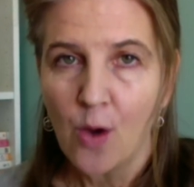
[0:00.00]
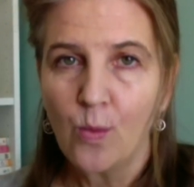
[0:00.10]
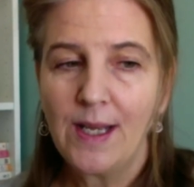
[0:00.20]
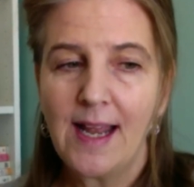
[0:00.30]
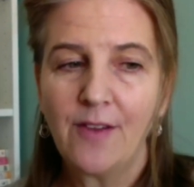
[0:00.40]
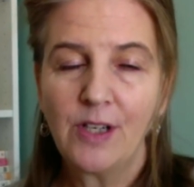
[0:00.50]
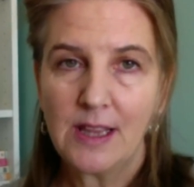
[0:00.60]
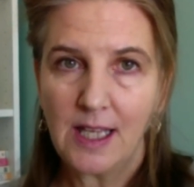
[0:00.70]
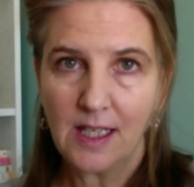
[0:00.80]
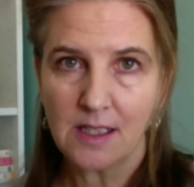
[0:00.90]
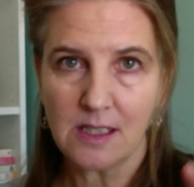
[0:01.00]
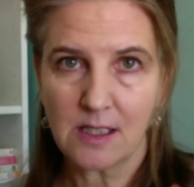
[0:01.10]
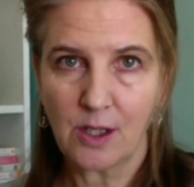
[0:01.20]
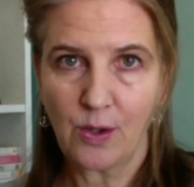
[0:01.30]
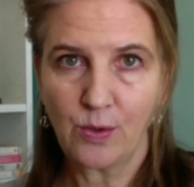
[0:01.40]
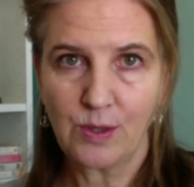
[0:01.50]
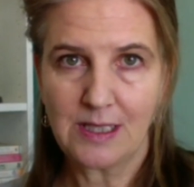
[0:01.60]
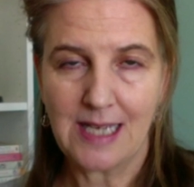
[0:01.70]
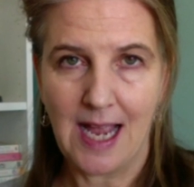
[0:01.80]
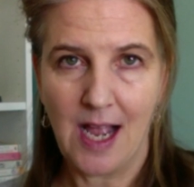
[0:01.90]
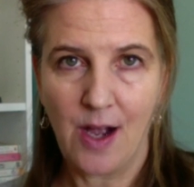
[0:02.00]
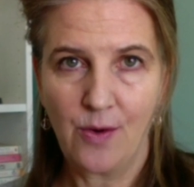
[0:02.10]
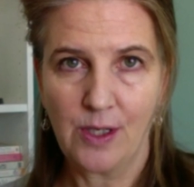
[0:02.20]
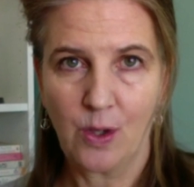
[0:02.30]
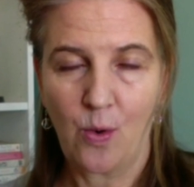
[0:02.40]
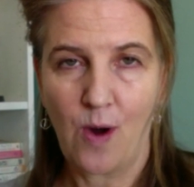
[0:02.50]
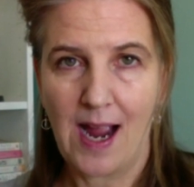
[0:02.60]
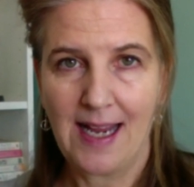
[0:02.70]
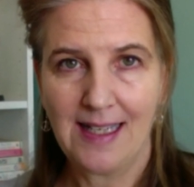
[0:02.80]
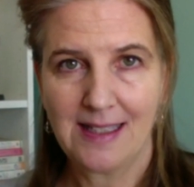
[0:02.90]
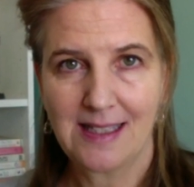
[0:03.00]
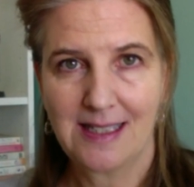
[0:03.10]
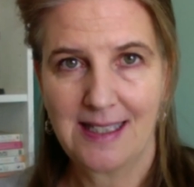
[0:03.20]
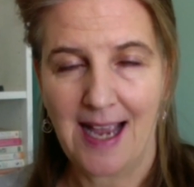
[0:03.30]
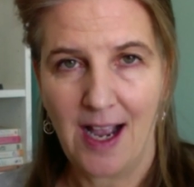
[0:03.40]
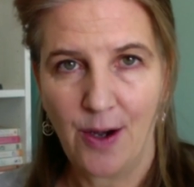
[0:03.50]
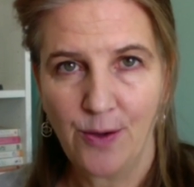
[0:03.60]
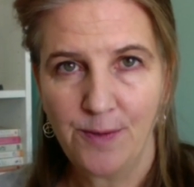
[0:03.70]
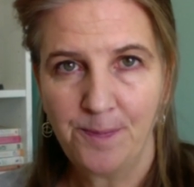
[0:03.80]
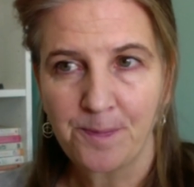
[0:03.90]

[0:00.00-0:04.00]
When everything slows down and quiets down,